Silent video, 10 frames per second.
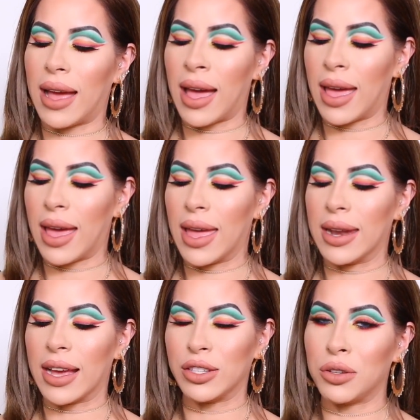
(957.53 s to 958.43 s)
and
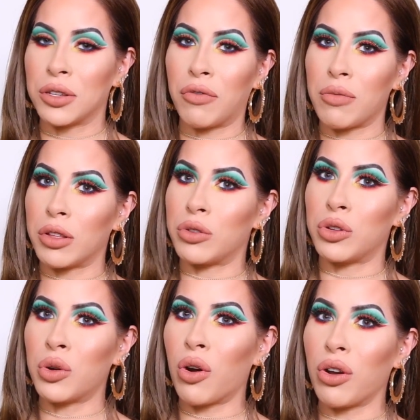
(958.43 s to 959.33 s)
as you saw from the
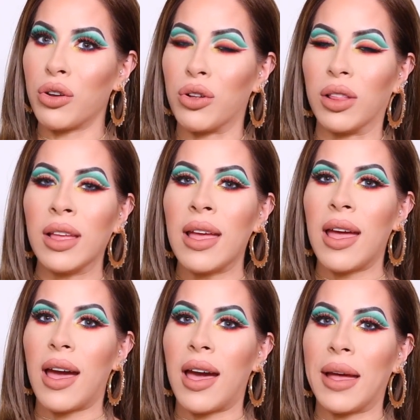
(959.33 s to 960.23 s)
tutorial,
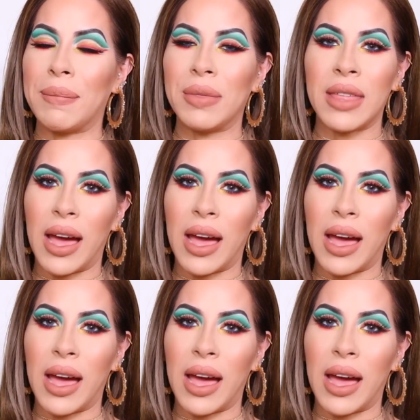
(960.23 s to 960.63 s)
um, the